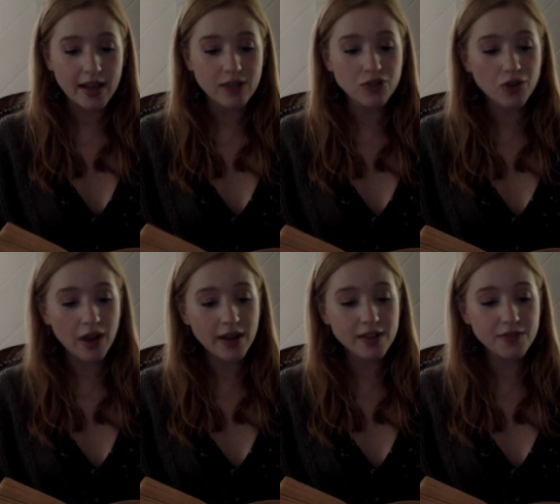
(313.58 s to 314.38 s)
In
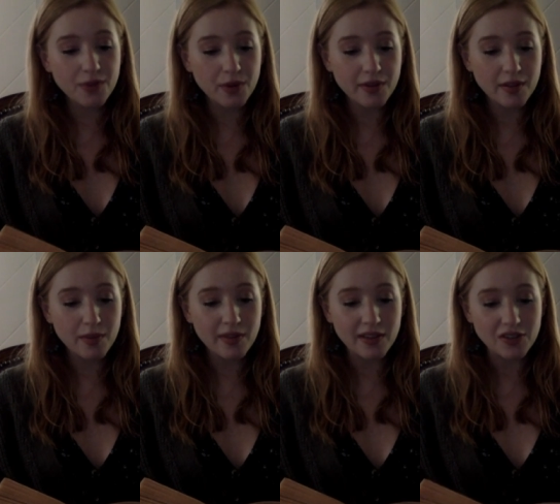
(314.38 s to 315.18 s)
trying to force the
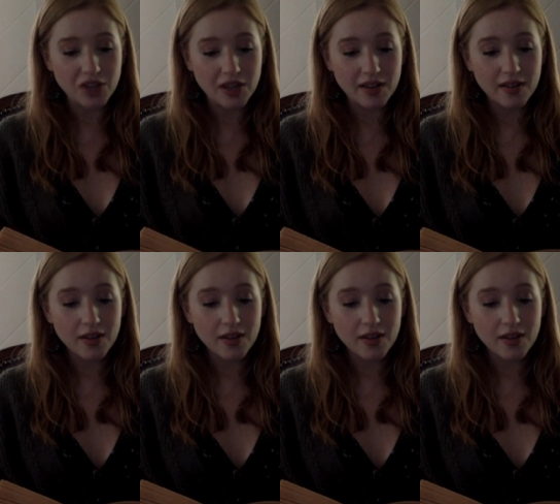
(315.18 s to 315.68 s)
position,